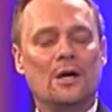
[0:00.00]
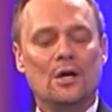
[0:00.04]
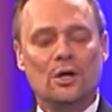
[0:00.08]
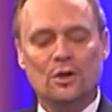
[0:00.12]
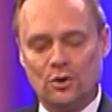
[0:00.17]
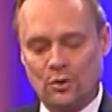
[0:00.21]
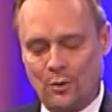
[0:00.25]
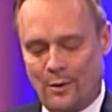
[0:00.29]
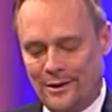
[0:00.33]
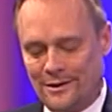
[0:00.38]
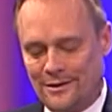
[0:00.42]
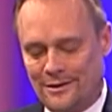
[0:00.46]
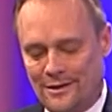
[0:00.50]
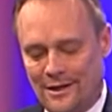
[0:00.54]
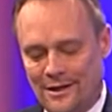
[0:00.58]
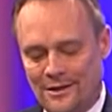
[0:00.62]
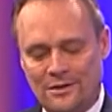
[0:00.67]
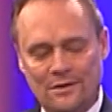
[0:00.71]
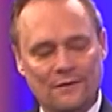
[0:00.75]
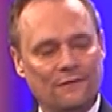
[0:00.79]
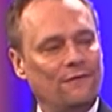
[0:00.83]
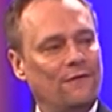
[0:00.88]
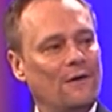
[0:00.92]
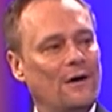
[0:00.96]
to
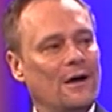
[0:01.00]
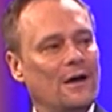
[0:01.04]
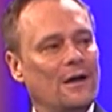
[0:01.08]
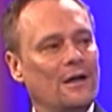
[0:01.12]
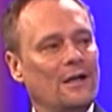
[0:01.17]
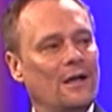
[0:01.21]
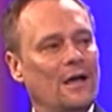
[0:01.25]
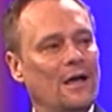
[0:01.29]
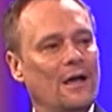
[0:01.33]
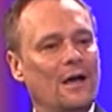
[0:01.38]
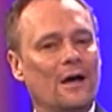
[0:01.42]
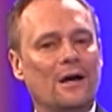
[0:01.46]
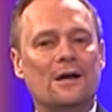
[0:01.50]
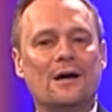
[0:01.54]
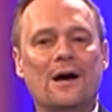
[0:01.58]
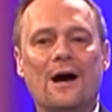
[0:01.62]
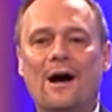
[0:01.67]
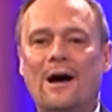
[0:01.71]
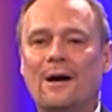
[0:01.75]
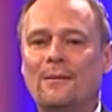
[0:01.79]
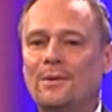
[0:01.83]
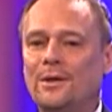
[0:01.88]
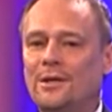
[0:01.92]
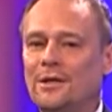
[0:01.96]
identify a
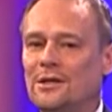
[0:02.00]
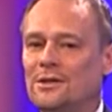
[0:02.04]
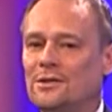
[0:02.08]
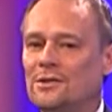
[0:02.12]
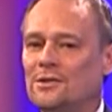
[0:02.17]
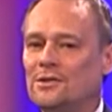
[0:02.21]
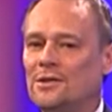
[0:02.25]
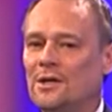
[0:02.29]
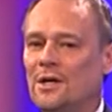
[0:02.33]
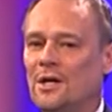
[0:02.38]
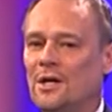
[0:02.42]
communist,